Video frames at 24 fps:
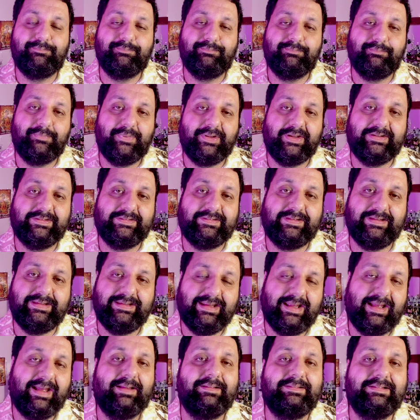But
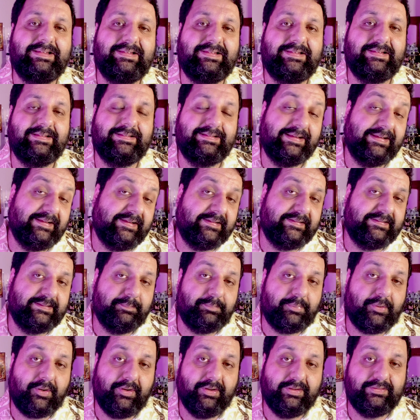yeah, this is the
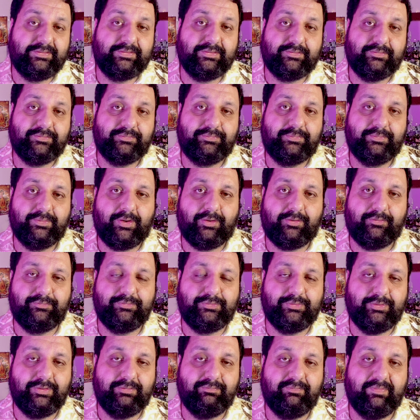point of
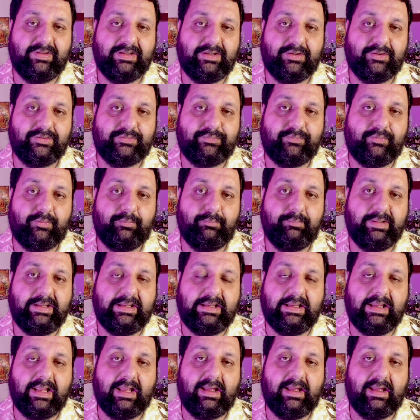doing videos for me.